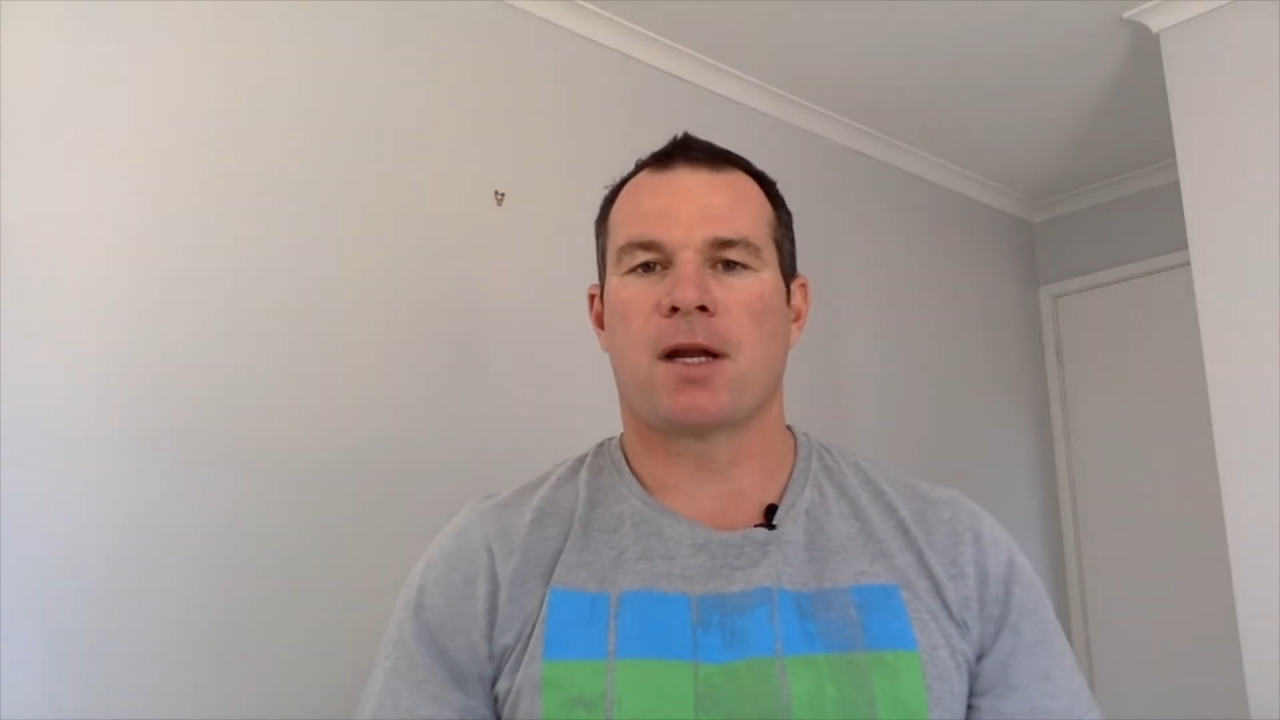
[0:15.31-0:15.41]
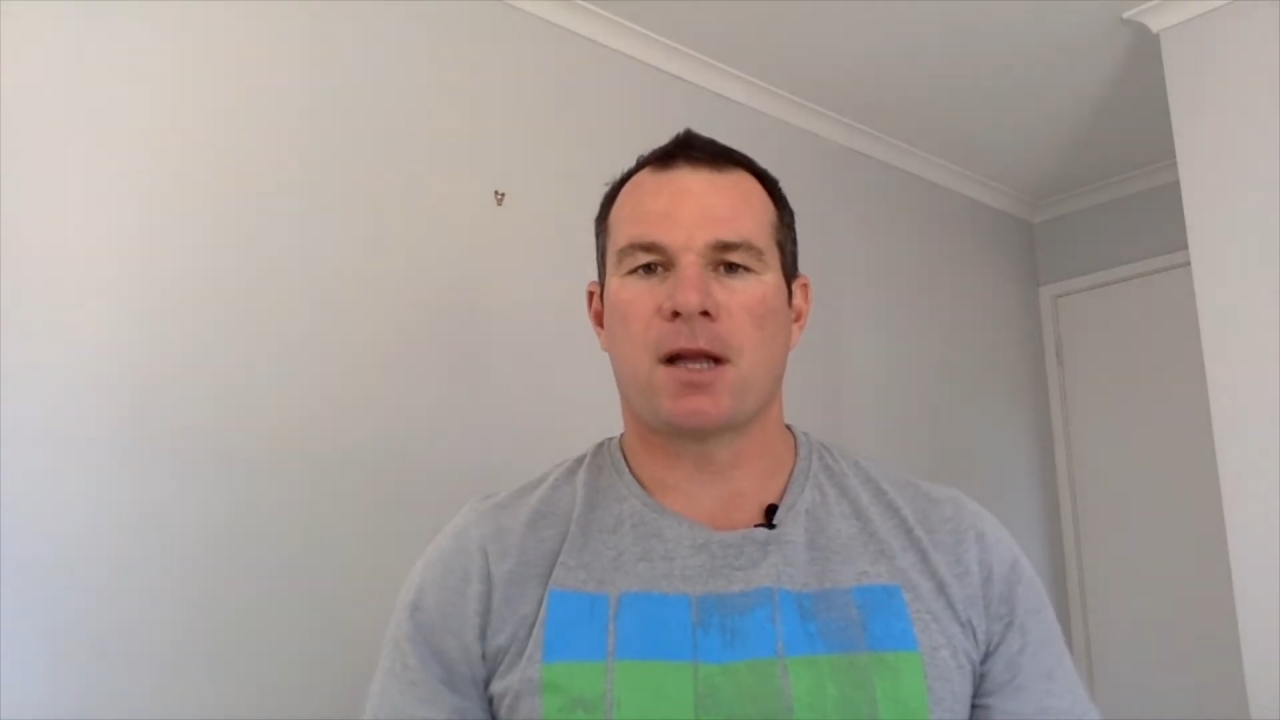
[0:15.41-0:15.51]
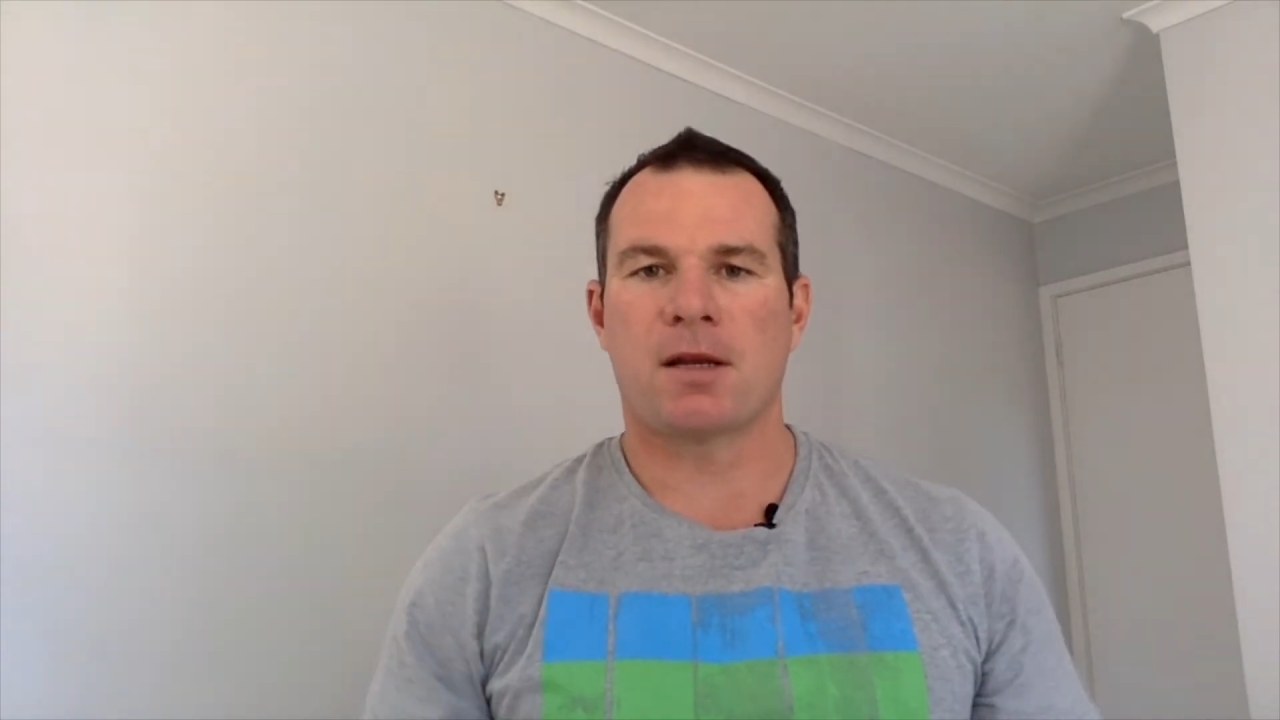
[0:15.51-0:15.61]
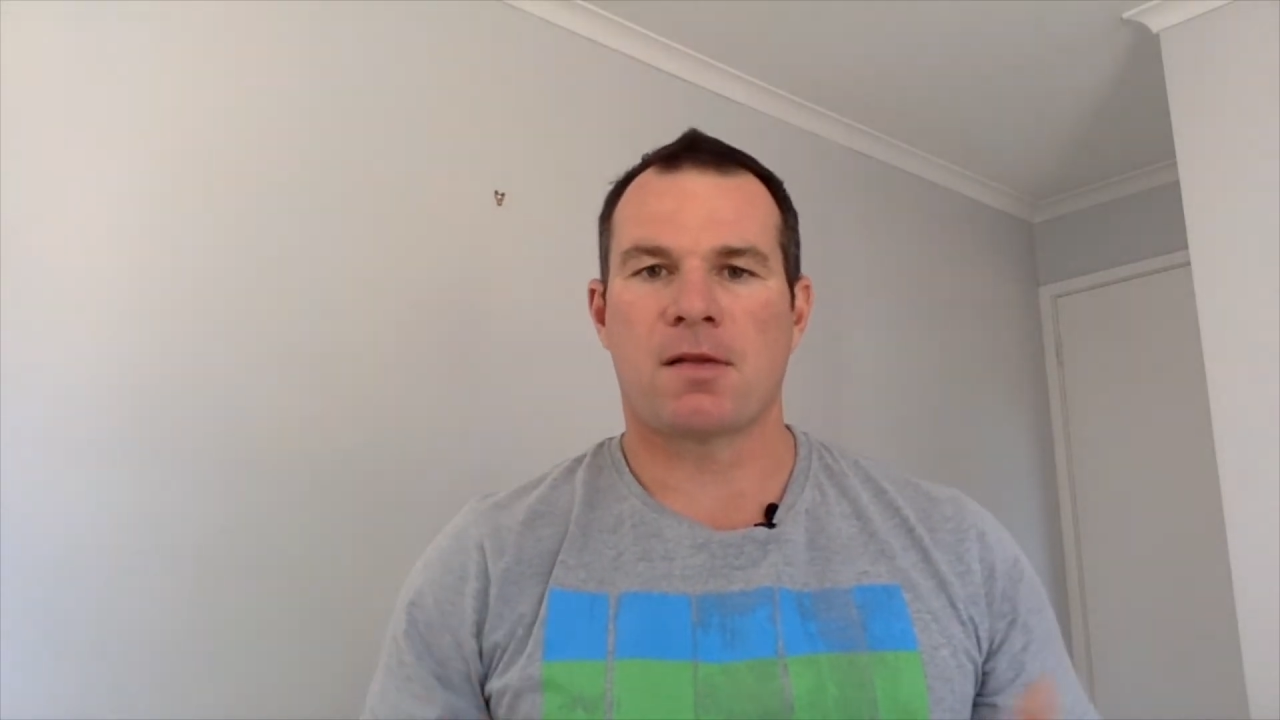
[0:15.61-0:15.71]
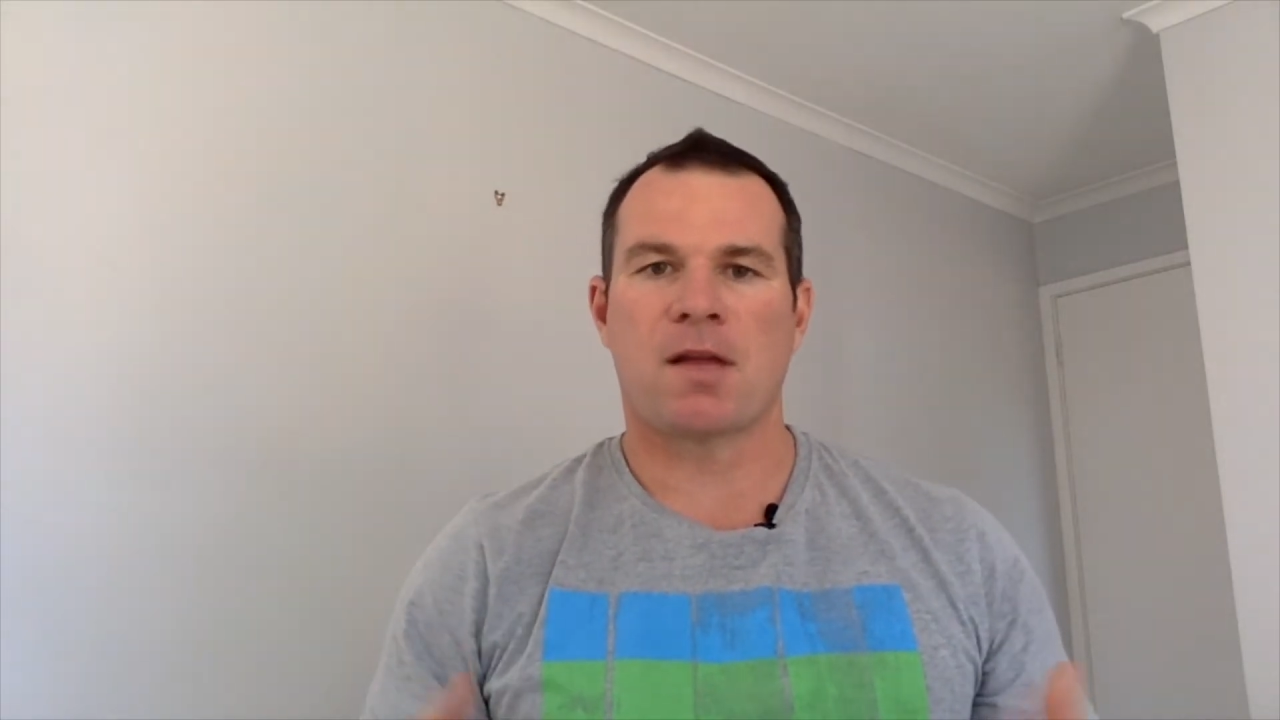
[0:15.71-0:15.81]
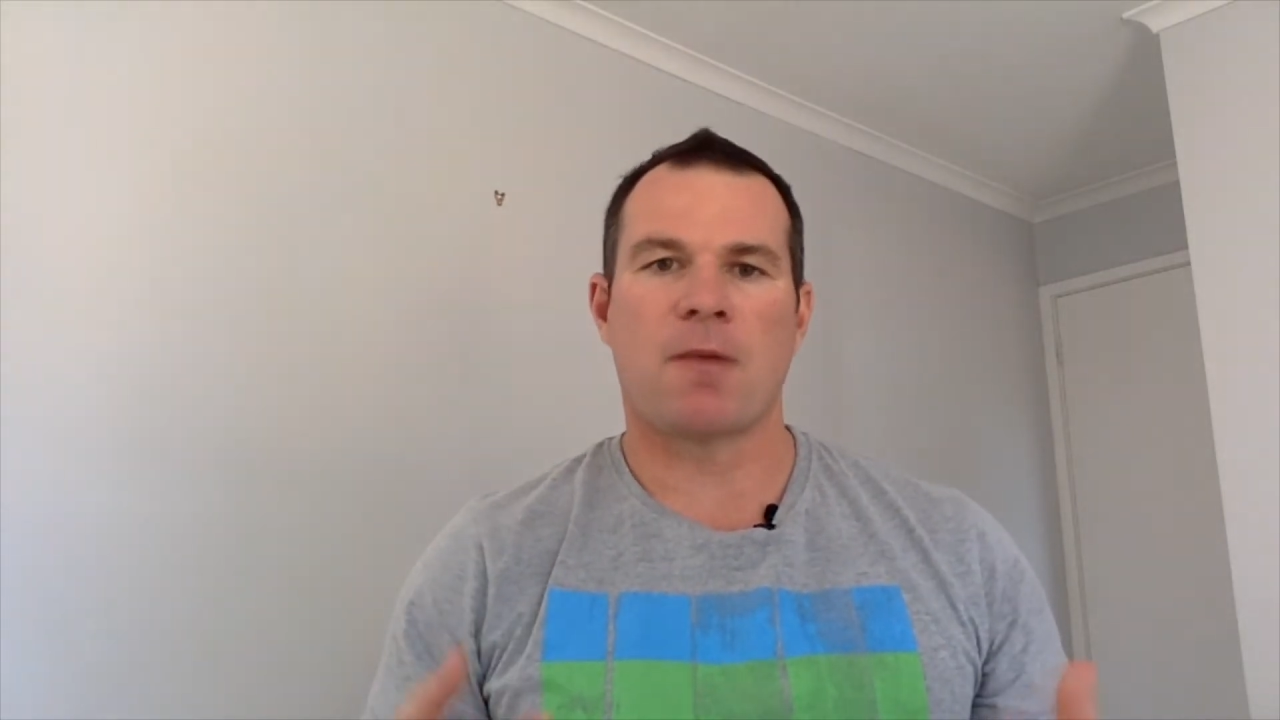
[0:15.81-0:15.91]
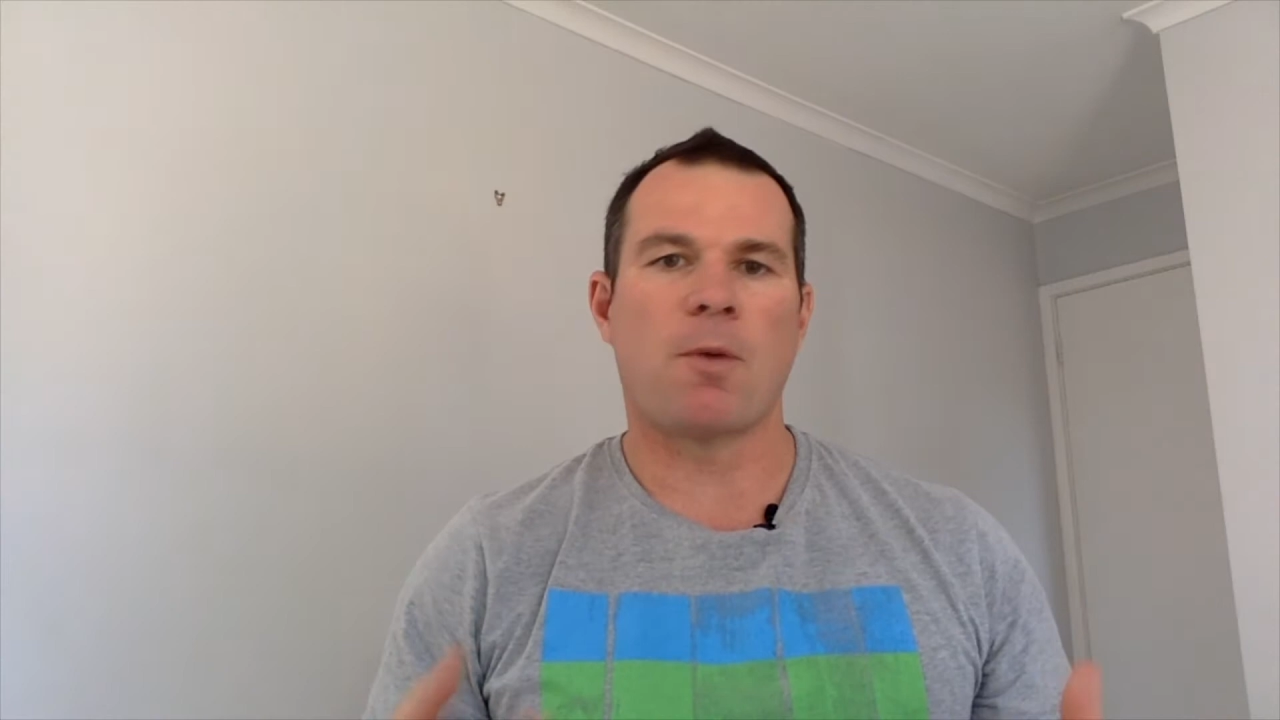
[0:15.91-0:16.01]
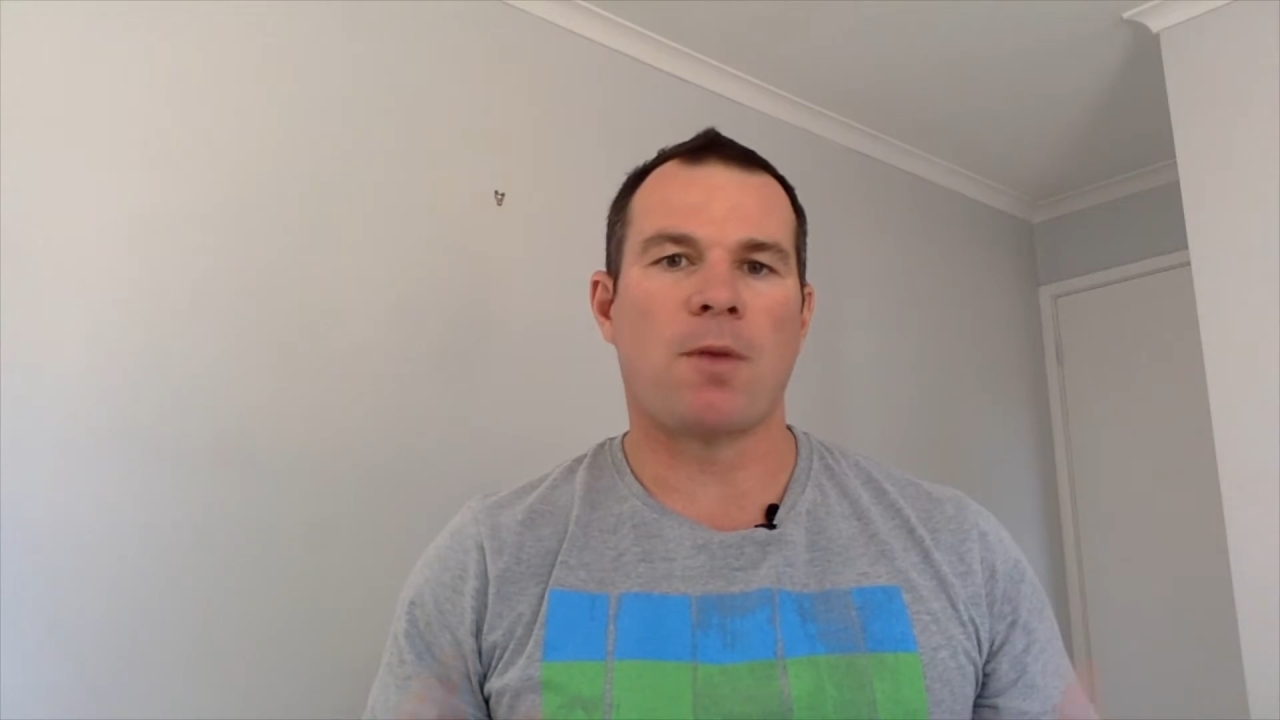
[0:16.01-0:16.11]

can understand